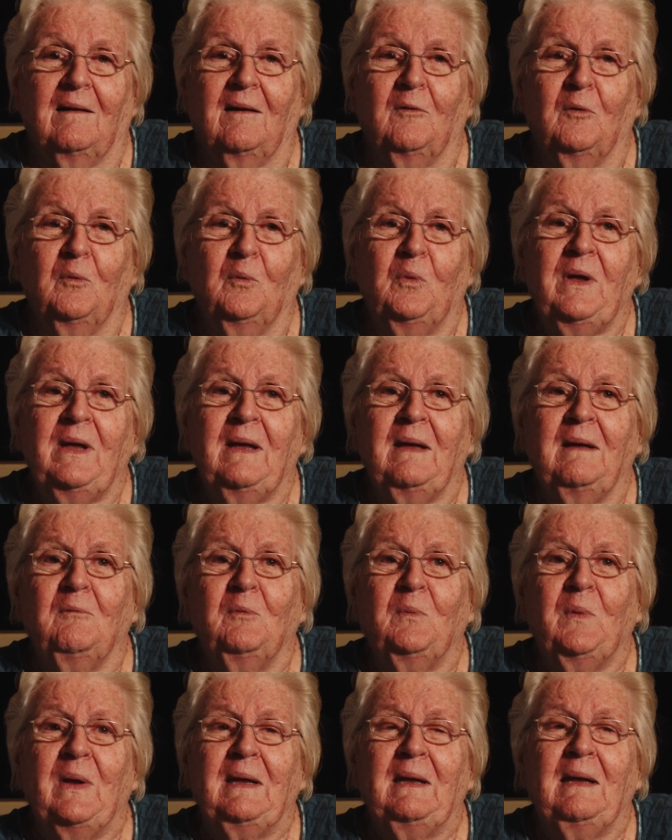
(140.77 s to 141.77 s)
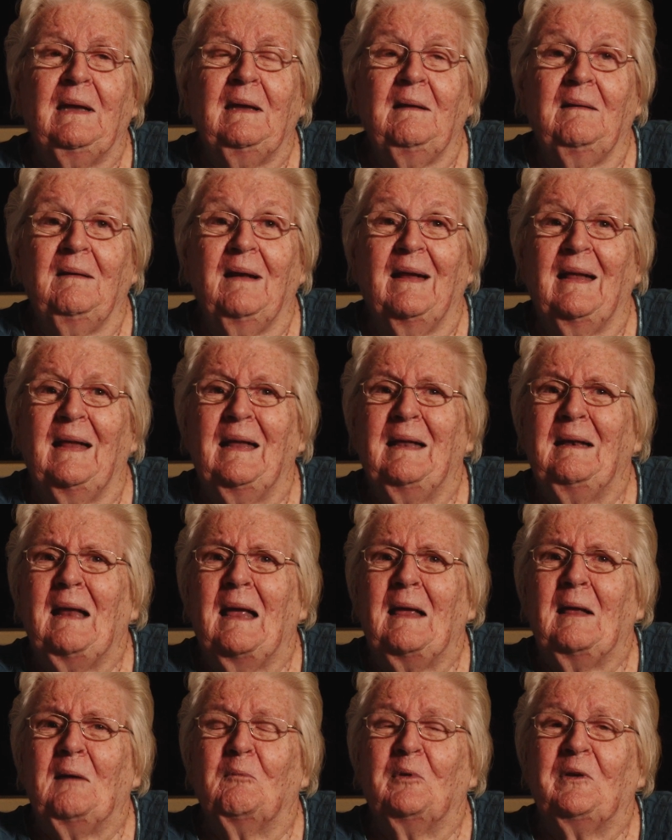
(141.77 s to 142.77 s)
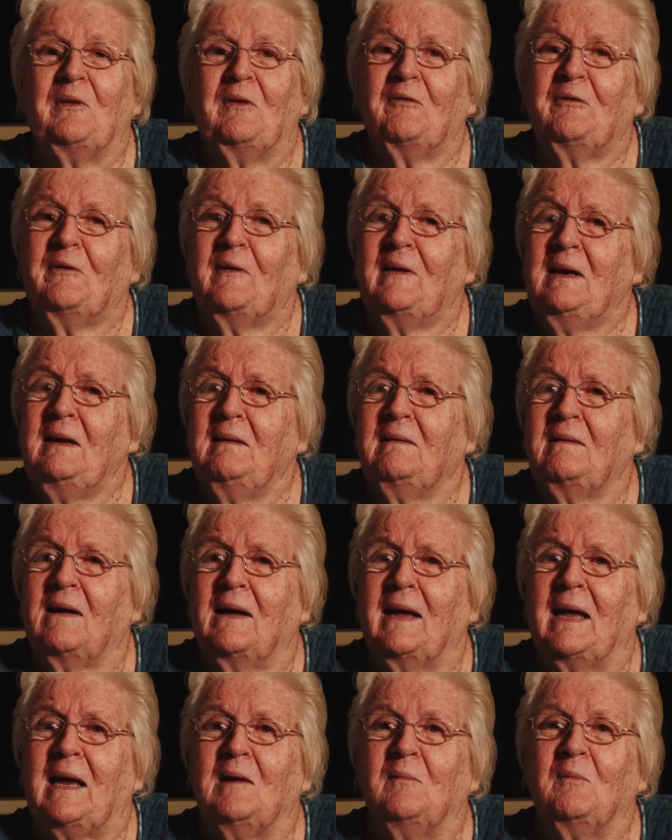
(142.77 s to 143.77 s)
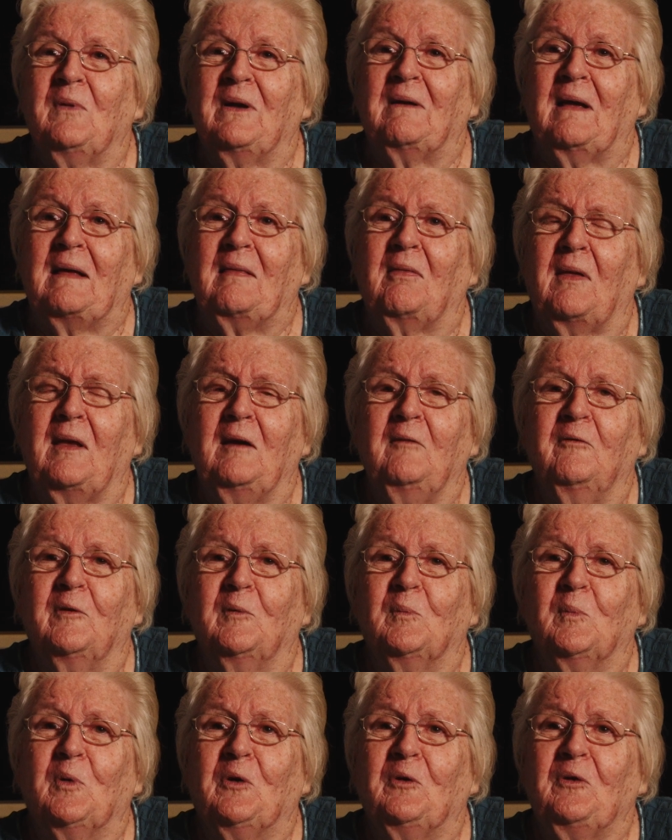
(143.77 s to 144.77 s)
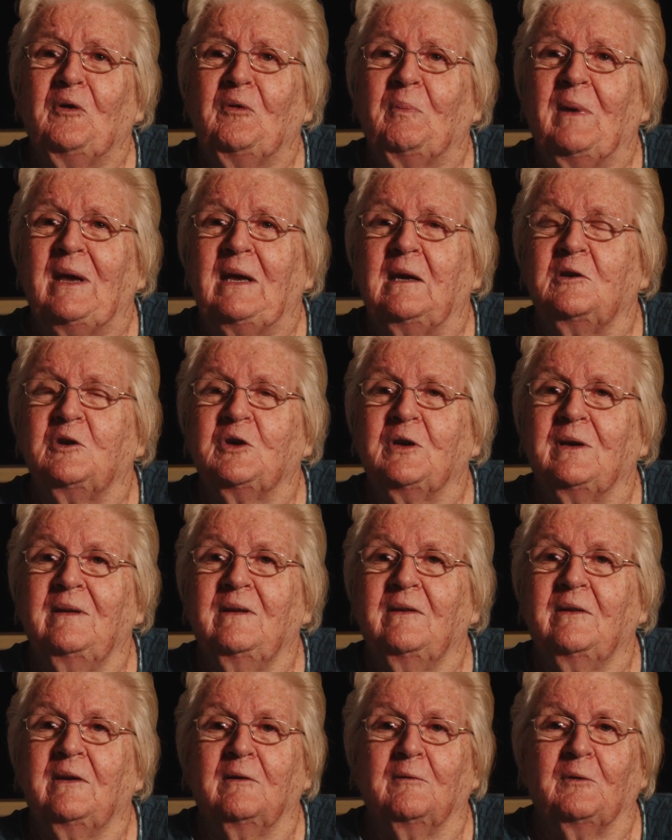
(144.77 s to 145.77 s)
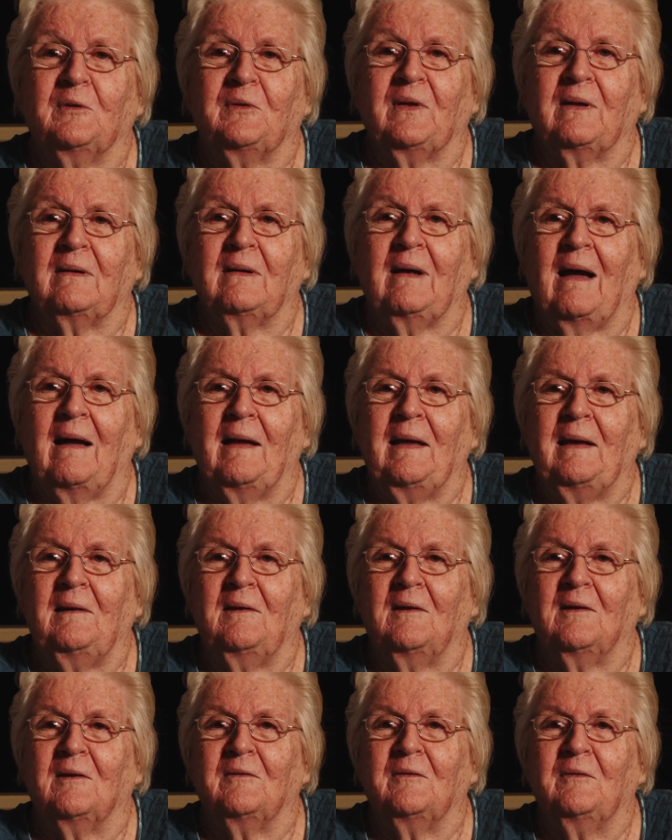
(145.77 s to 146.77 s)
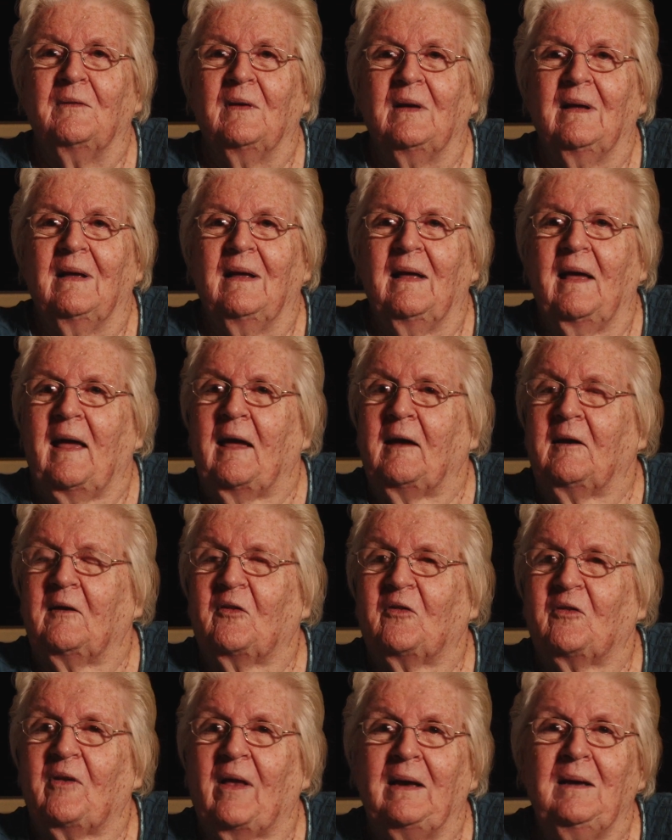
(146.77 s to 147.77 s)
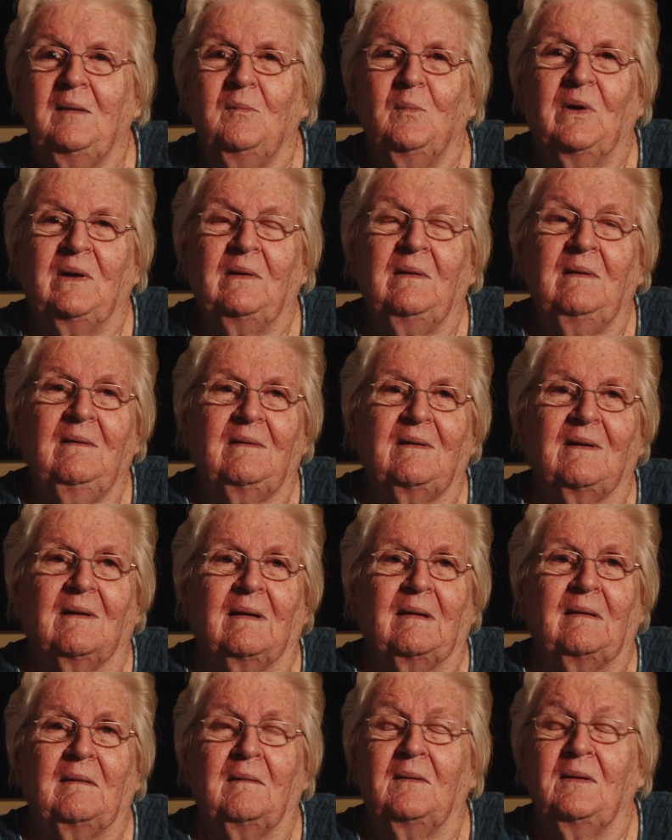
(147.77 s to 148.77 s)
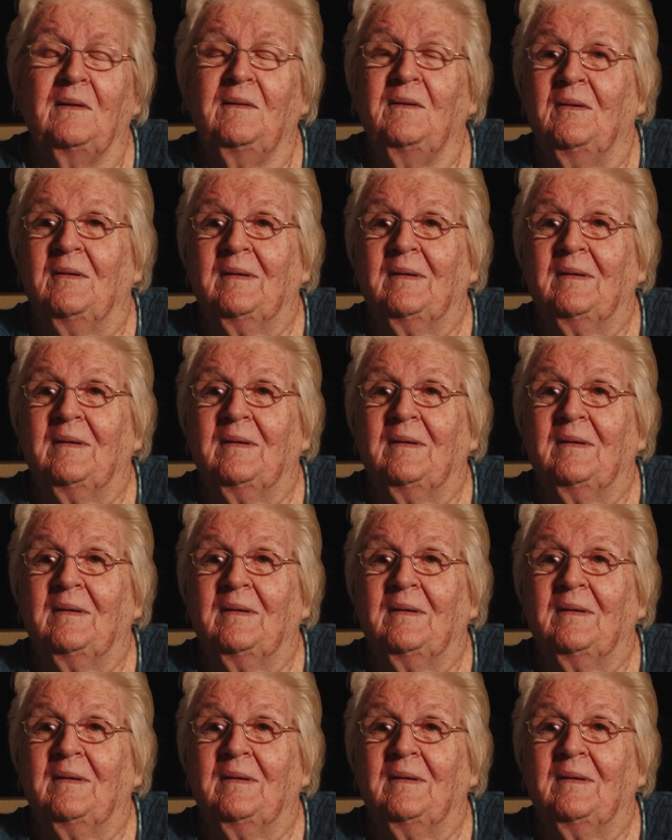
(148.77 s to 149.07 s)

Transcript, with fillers: we, we it, it, was a funny time, I think, for most Bajans. It was a kind of excitement and